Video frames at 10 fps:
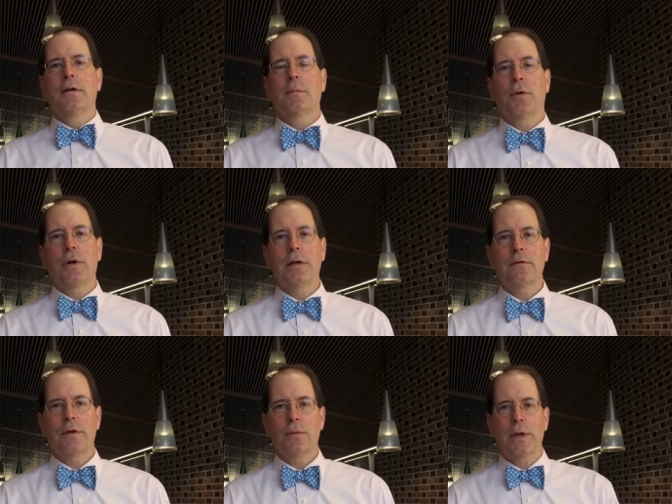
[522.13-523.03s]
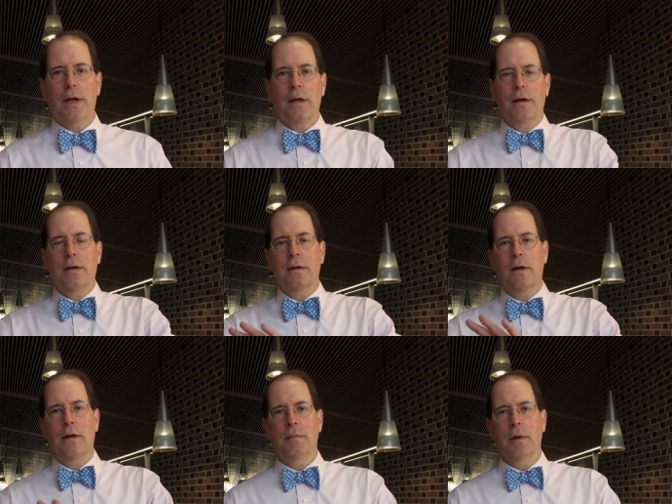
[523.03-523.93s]
The point is that we had
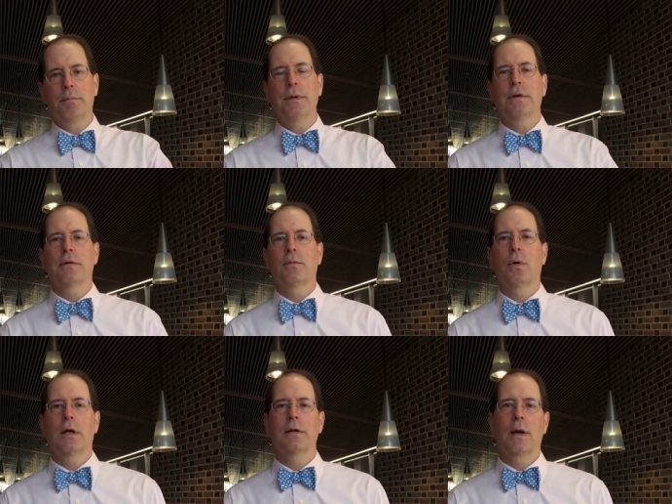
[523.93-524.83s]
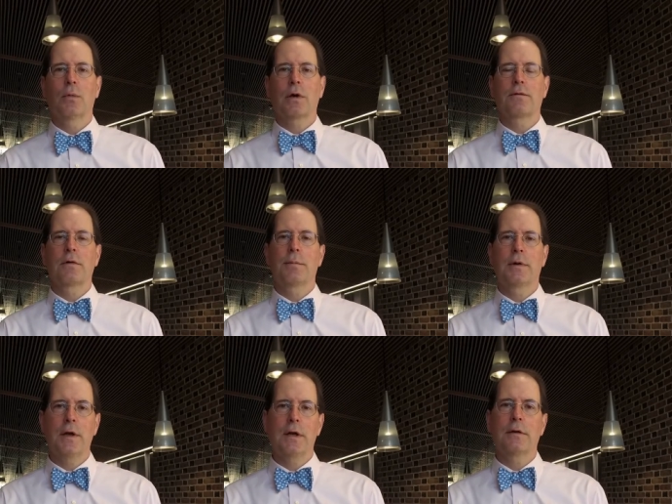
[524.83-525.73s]
um, built one that worked for a
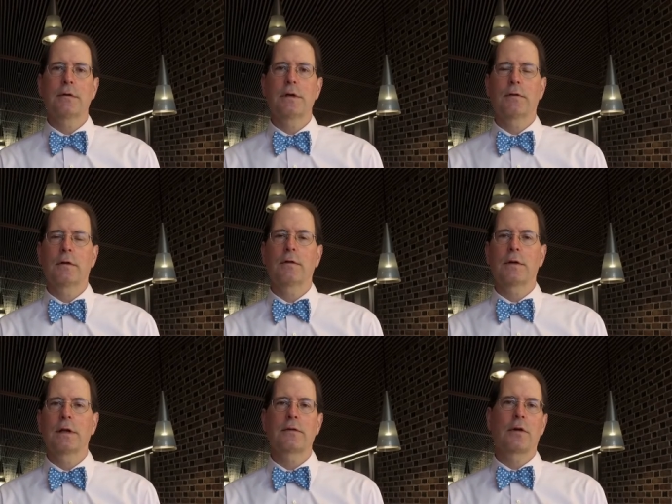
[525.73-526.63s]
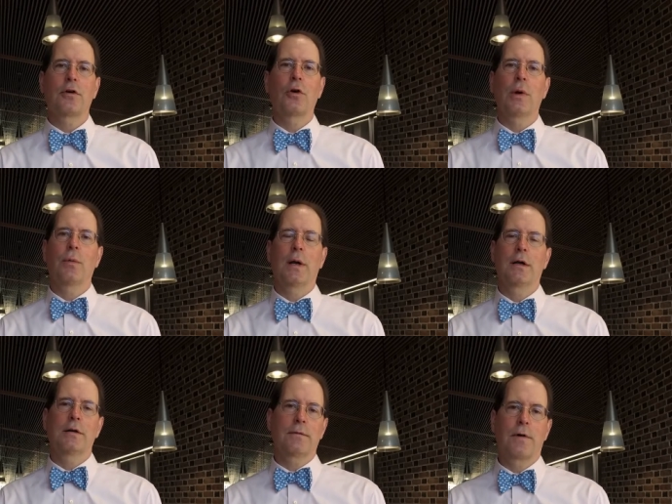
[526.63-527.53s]
particular distance, and then they said, no, we
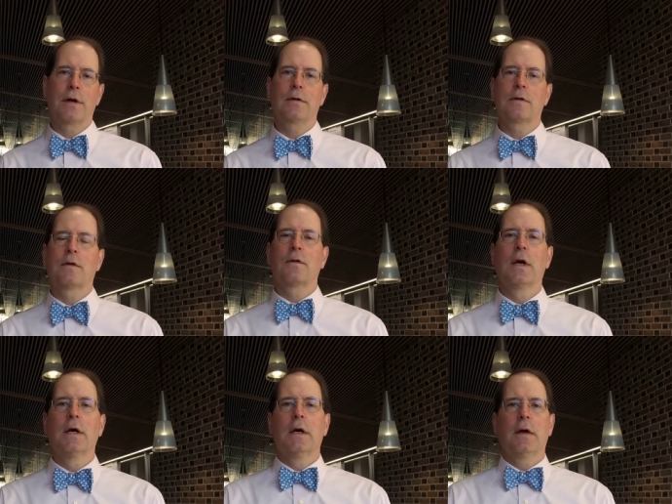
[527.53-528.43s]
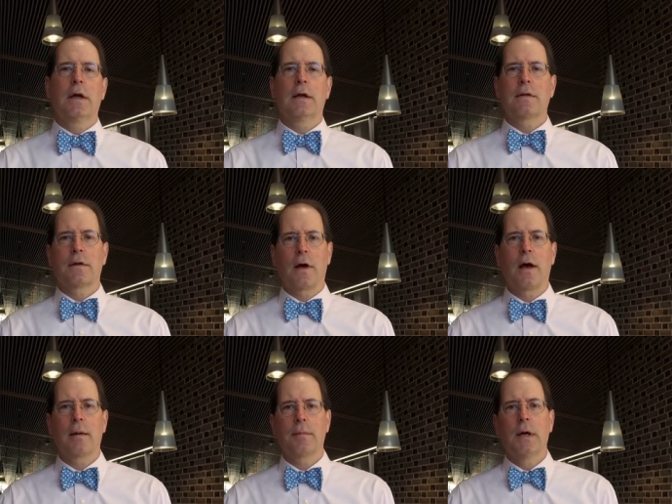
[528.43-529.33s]
want a different distance. And at the
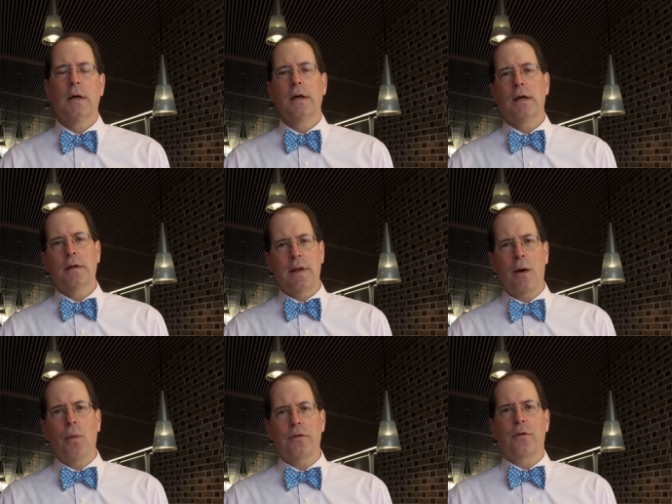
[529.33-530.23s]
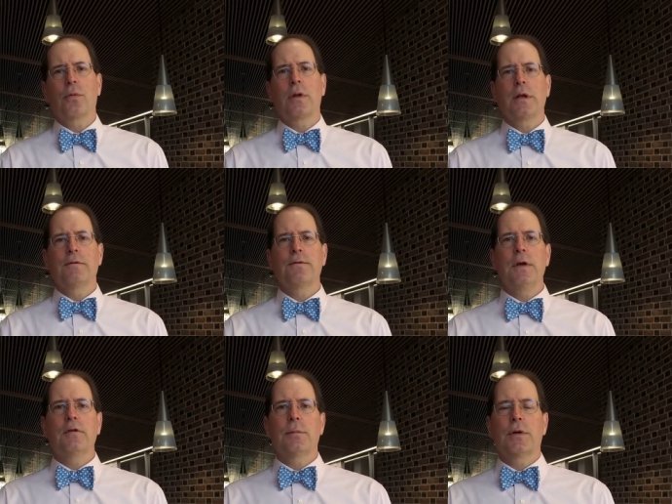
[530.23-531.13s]
time, uh, that wasn't really
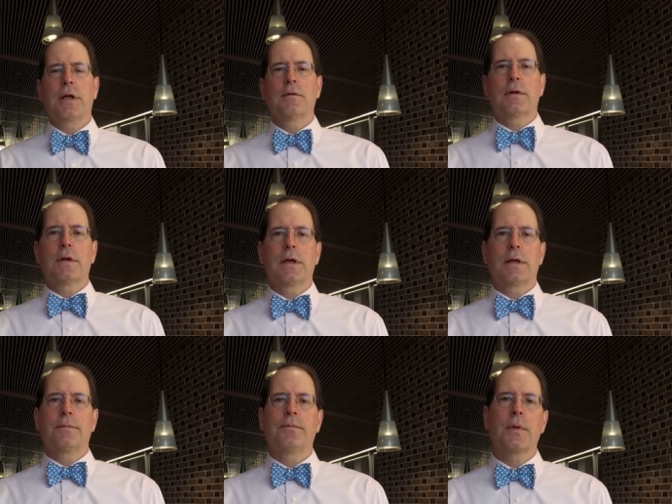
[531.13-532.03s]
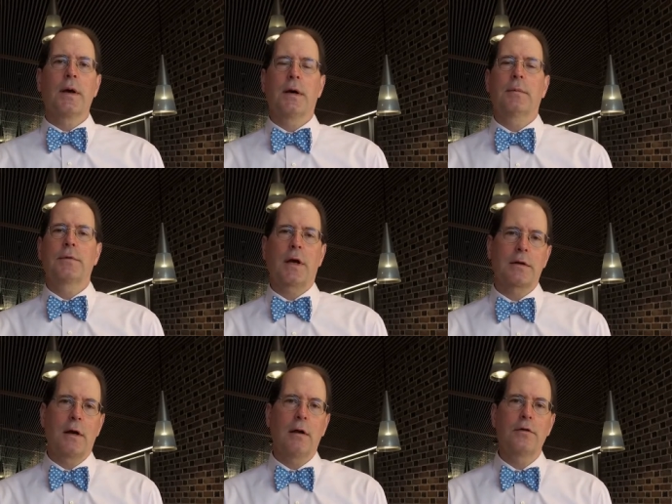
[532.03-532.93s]
feasible given the um,
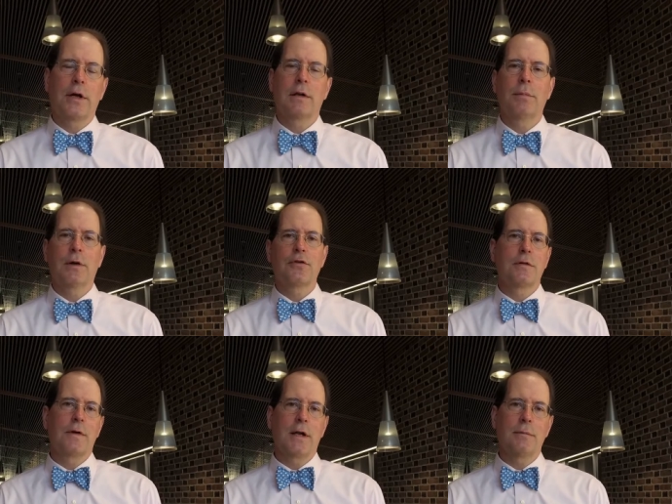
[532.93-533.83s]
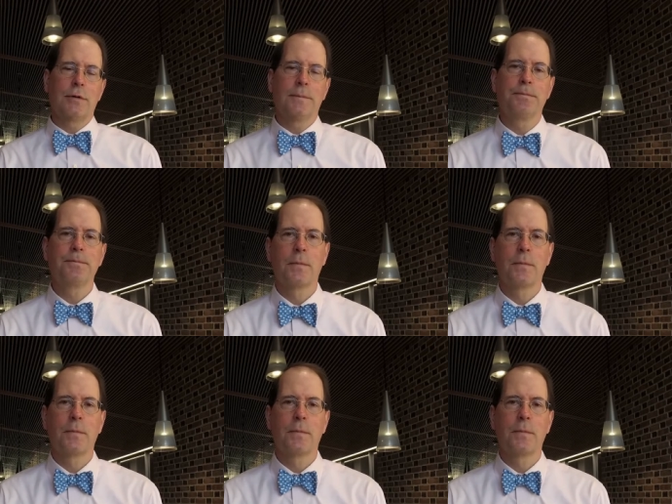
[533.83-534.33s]
technology and the budget available.